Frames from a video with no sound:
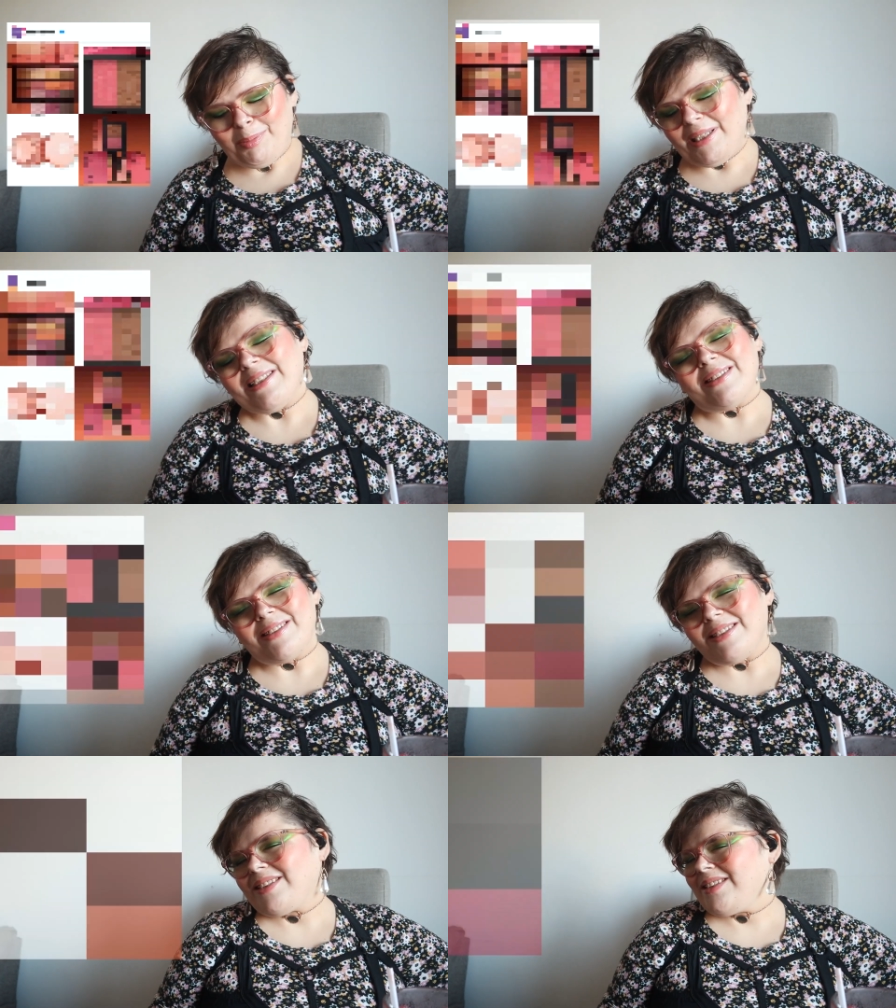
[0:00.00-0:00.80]
but
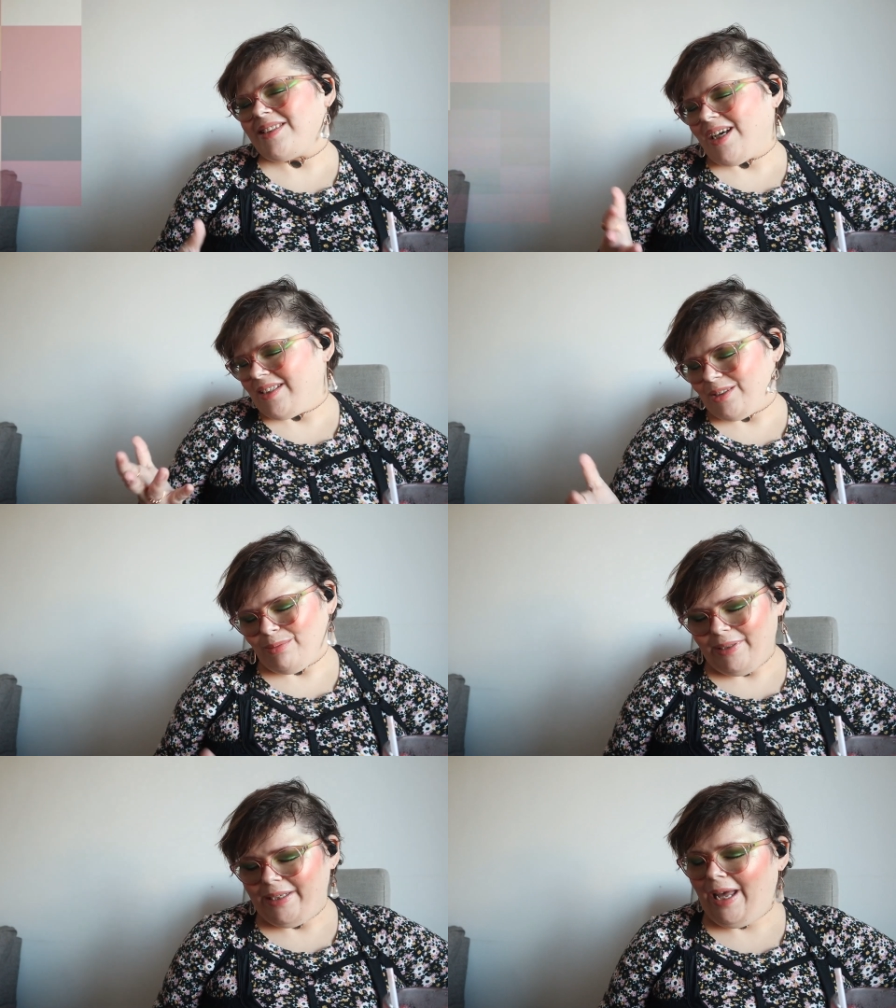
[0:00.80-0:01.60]
it does
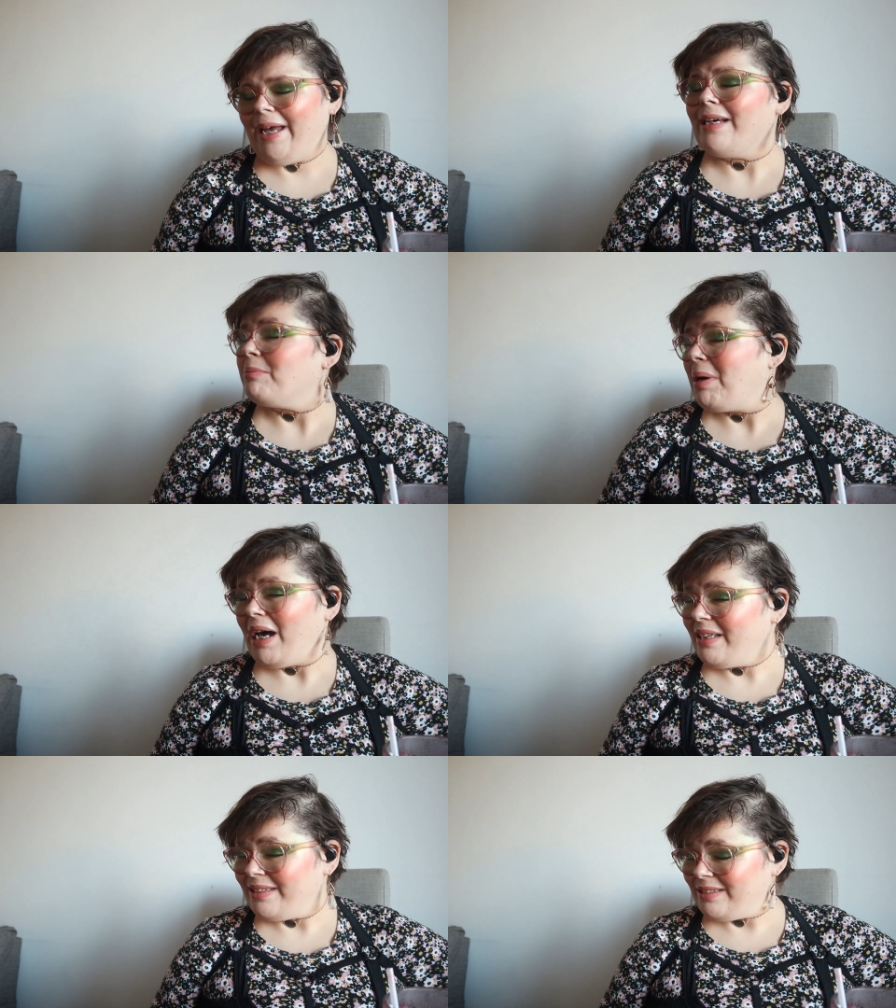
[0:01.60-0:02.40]
read and
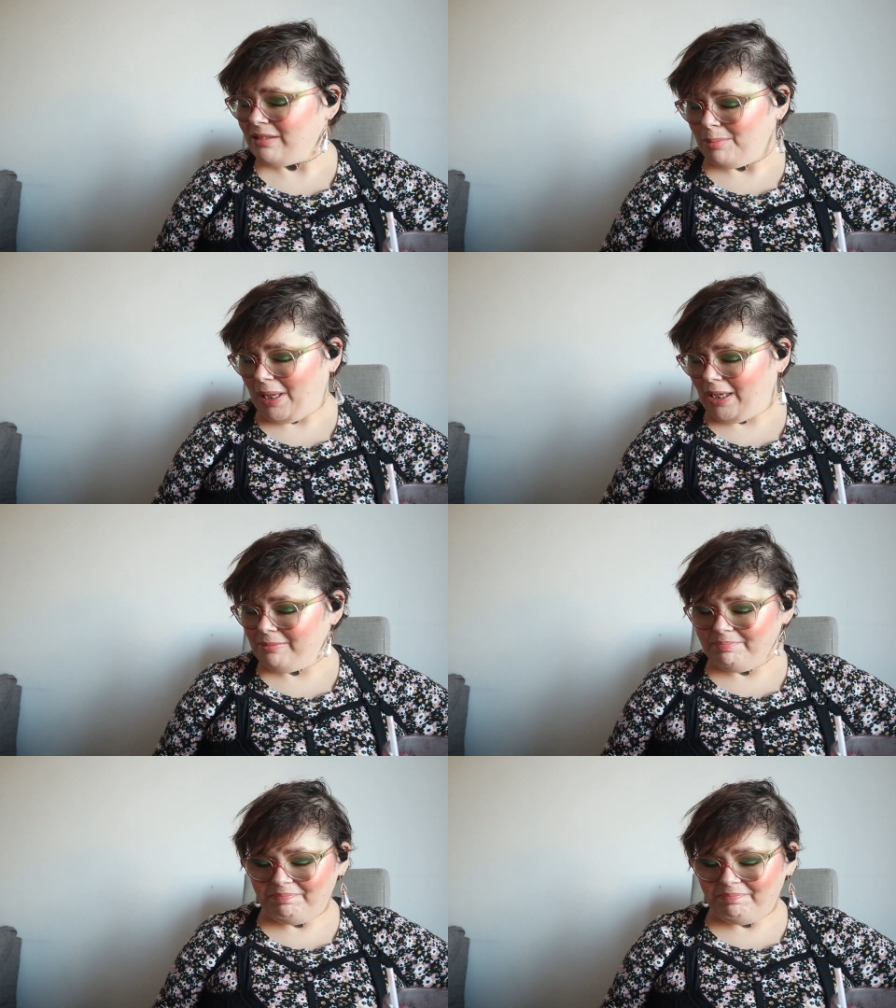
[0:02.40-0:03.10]
palette to me.